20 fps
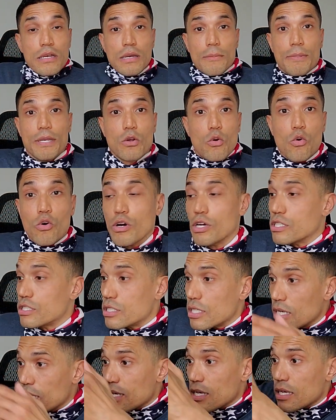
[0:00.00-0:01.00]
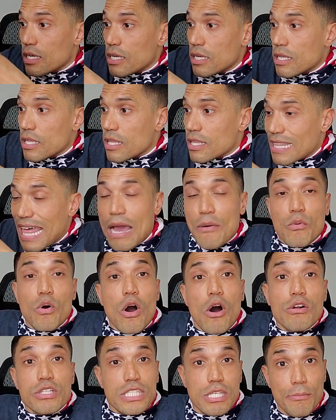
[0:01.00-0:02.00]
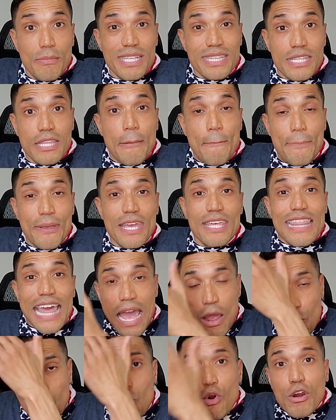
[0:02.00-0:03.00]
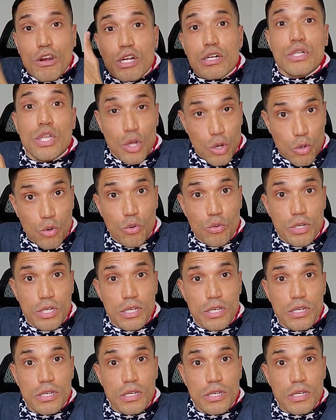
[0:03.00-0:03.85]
Because that will ultimately be that workload